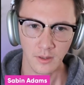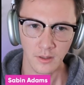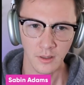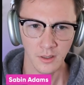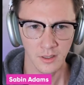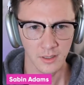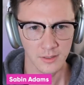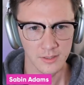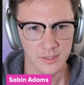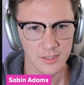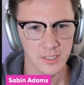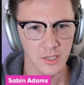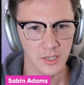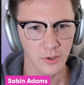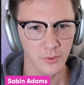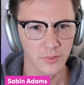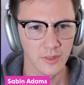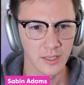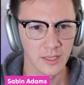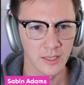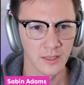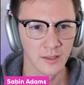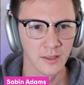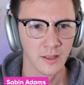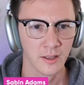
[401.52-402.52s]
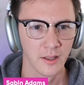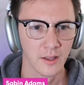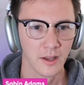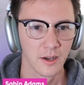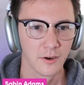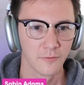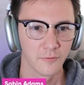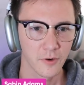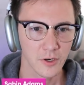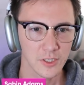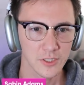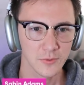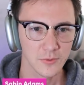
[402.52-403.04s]
So the
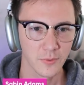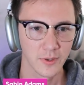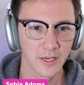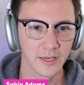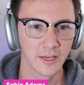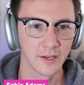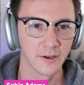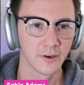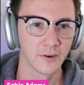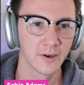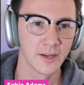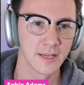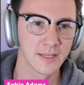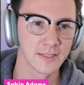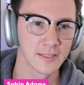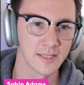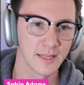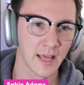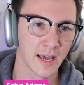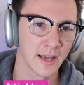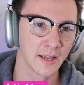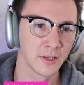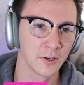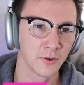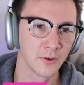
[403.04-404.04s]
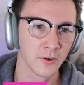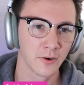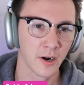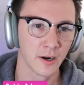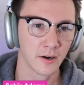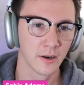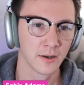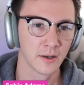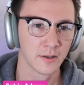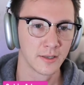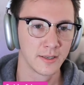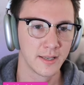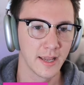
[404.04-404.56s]
first one here is that your
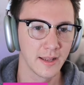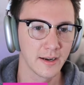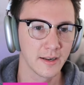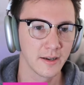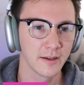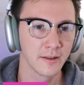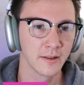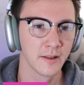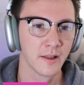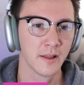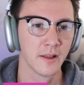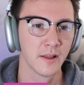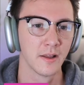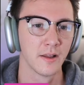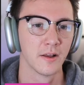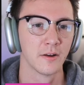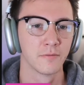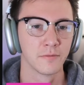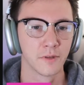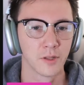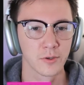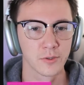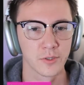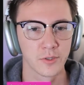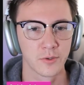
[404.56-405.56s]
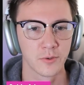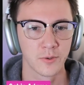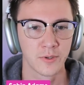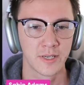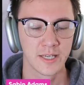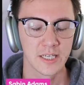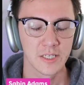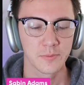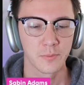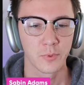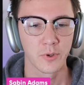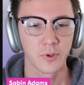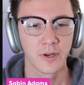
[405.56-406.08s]
data flows through
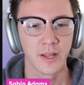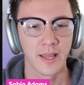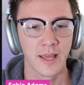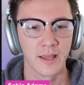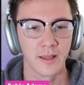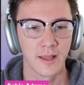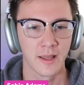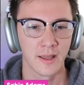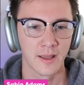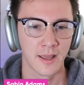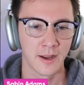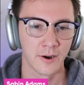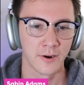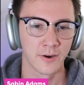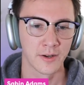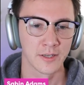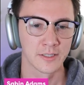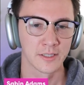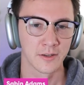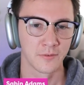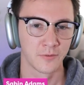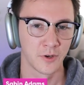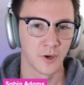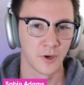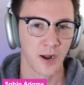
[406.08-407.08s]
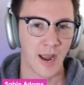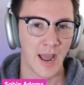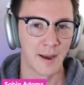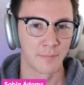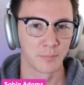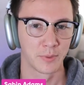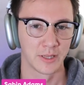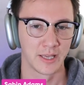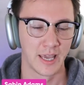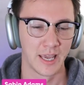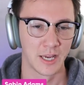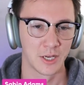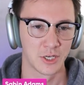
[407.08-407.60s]
disparate areas of your
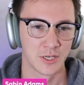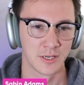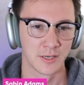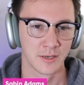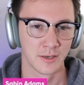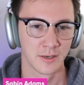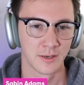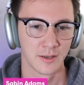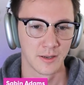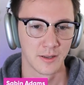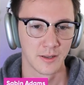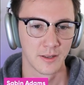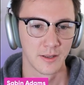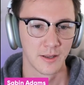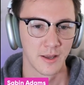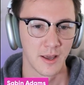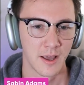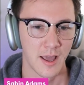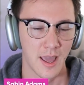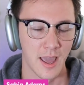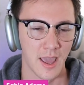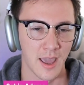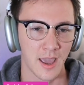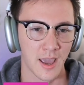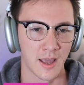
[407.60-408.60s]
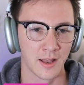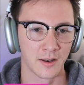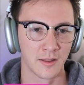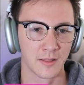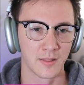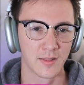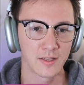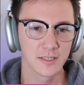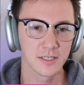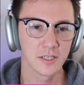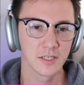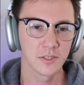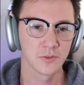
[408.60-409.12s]
application. And
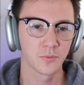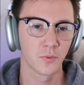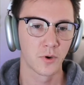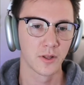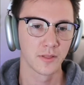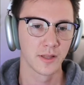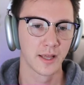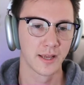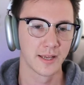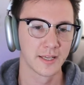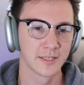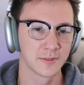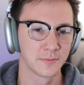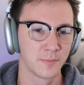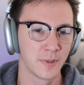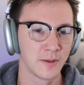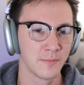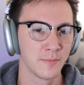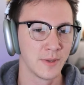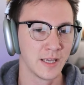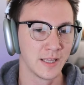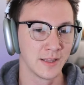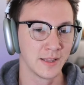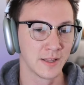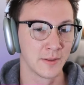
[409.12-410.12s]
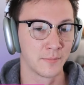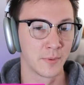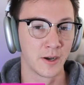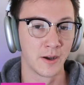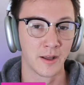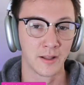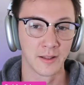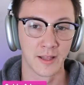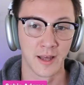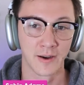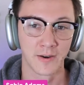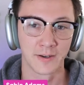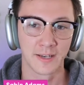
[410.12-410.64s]
this is one that has bit me in the butt a
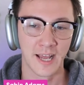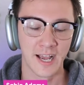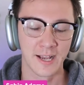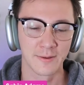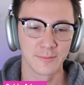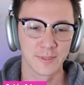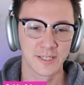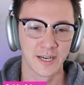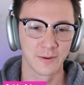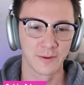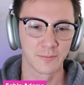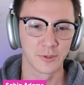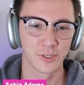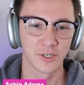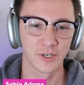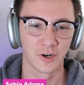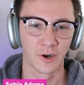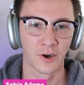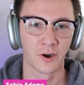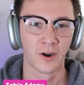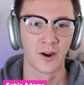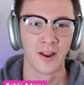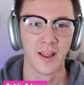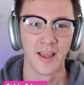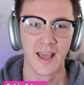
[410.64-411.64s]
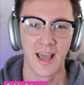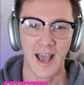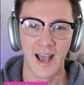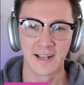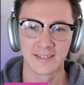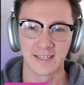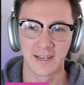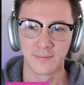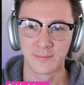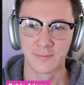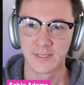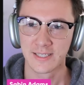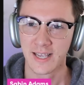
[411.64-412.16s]
lot of times. And I'm sure as
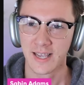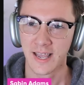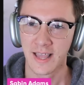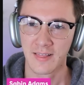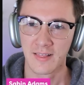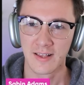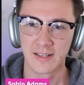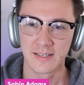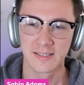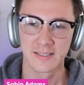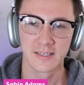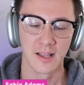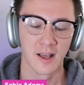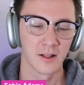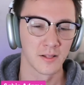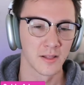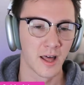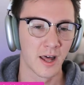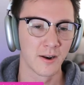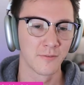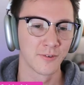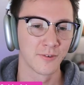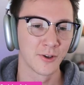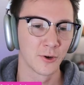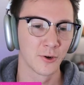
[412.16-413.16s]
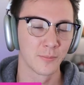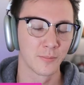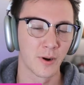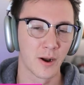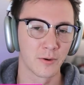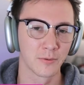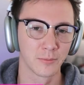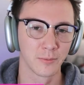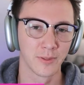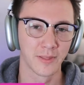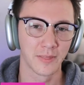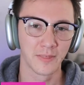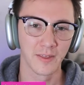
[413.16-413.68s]
I'm saying this, a lot of you are
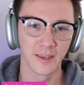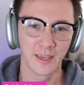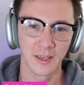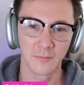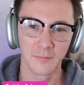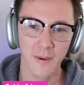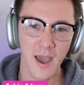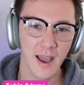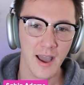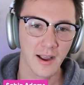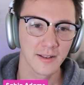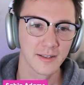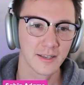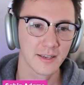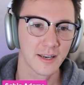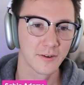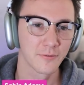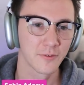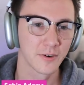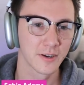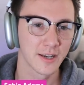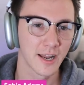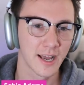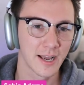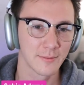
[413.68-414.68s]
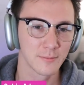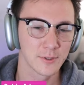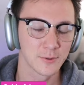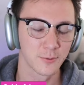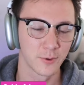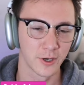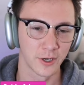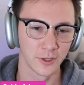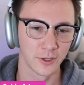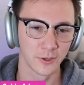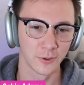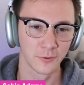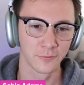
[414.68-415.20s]
probably thinking back to different times where
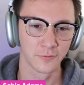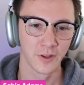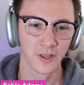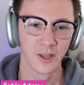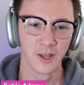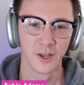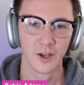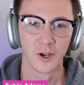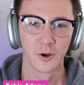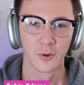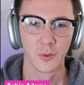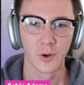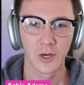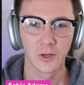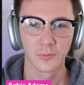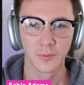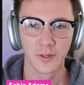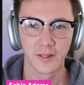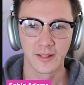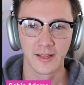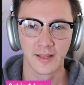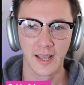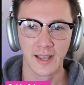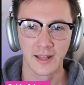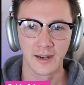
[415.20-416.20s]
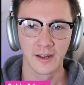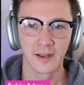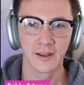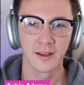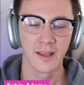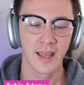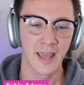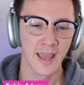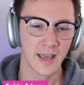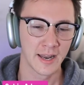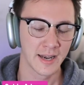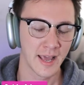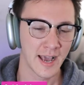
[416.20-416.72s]
you've worked with data,
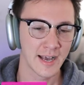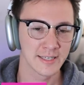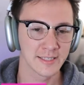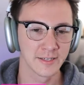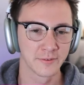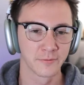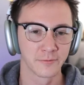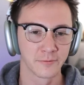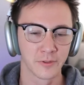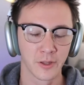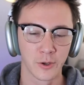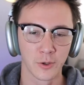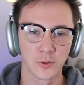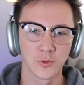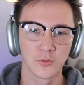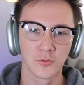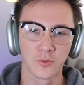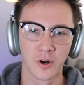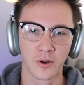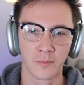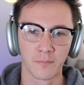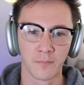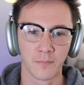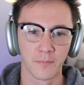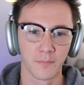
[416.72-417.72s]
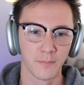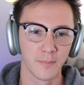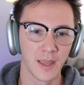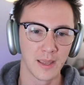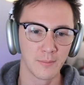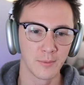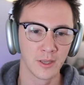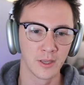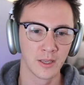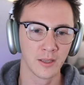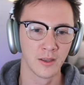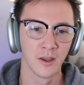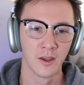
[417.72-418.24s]
and as it flows from
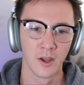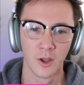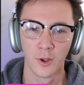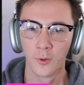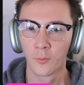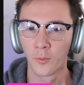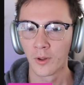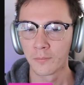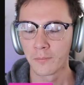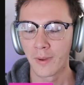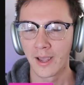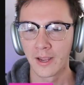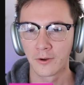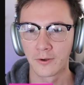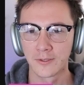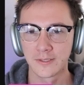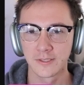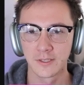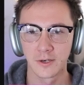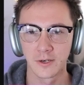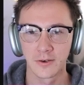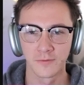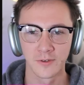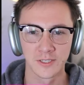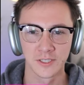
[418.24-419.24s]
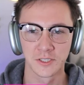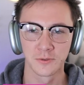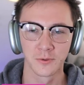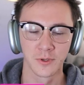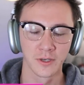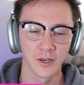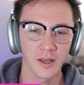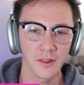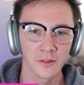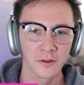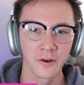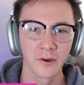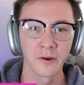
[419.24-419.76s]
maybe one microservice to
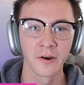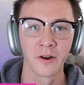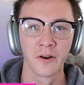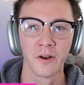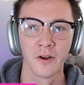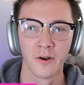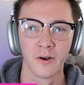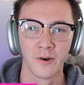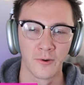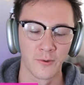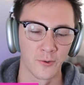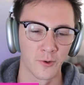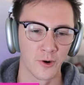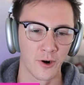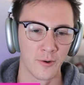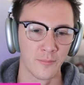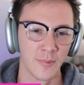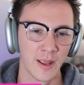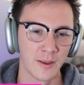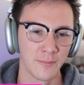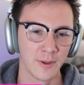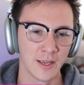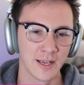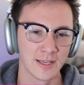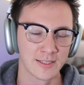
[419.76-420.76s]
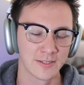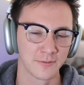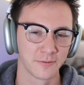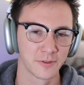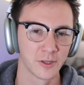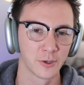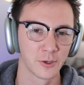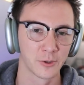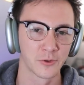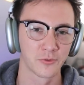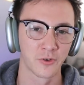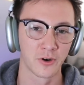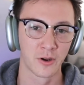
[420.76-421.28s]
another, or maybe as it flows
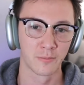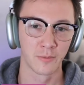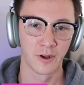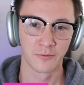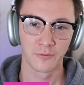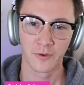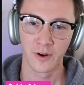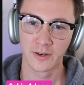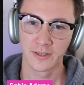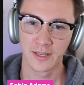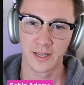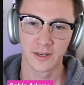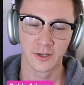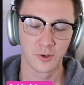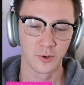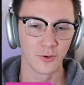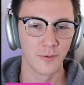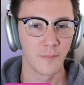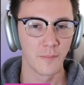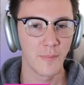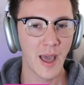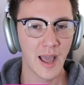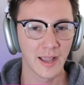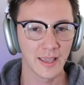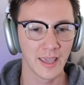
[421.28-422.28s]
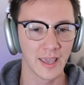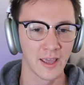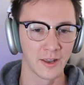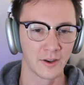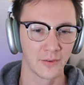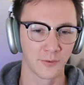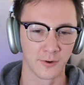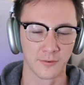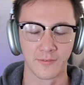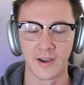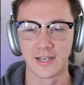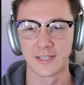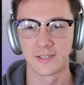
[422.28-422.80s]
from a front end to a back end, or
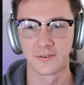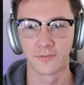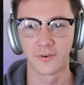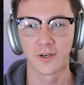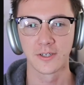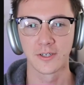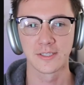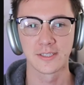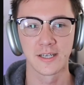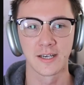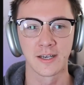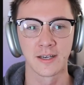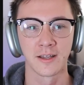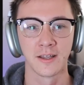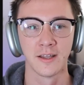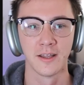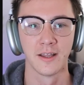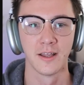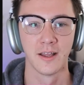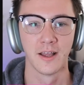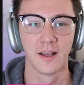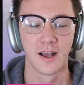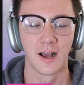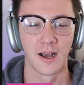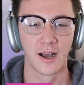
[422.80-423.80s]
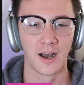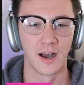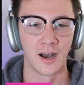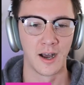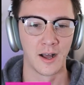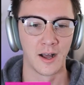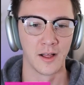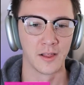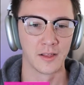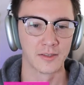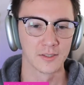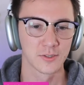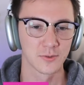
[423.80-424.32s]
vice versa,
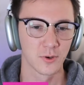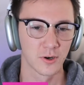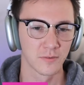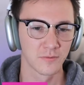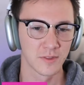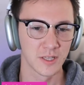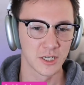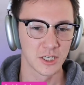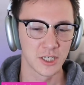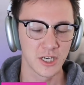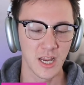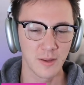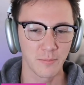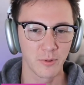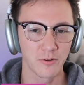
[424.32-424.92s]
sort of the shape of